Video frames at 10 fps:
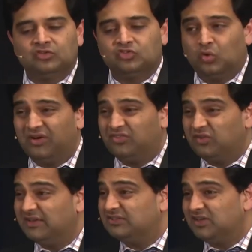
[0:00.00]
So the story is
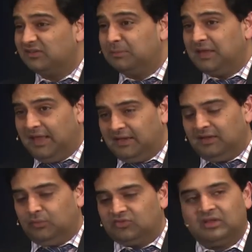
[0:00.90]
really just
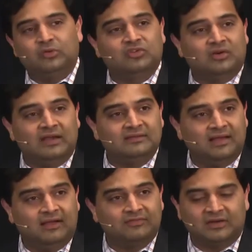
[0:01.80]
beginning, which sounds
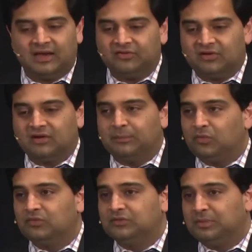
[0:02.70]
crazy after nine drug
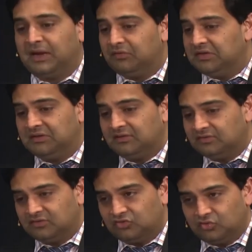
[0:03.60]
approvals, but I really think
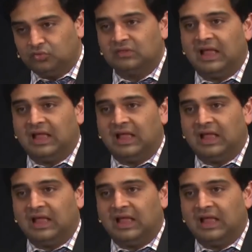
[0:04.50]
this is the truth.